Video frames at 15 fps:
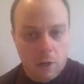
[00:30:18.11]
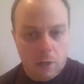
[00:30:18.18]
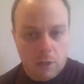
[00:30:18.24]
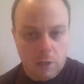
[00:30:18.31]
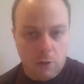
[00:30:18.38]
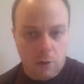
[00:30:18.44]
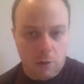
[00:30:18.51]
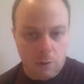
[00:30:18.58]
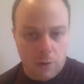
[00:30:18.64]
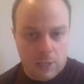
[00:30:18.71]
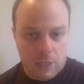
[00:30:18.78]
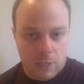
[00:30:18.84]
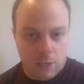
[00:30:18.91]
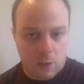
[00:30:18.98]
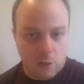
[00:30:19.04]
So
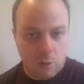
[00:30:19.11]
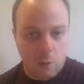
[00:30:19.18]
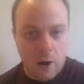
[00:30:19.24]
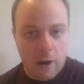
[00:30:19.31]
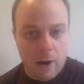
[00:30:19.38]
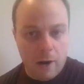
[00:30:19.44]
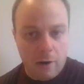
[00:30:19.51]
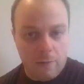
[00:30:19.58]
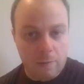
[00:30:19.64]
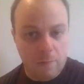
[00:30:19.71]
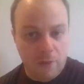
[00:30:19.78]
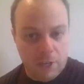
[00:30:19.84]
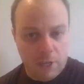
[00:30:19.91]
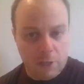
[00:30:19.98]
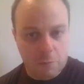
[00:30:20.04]
this is a Squire
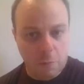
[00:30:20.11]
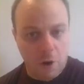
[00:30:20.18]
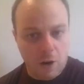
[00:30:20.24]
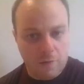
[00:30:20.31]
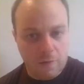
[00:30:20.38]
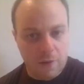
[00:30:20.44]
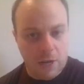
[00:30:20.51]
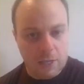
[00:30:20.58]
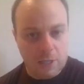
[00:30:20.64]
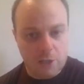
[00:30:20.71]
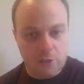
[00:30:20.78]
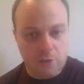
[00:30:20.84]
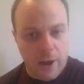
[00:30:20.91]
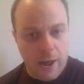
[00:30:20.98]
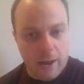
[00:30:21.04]
vintage modified
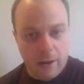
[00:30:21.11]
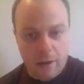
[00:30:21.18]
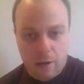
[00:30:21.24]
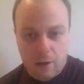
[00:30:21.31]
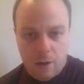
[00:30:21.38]
Strat.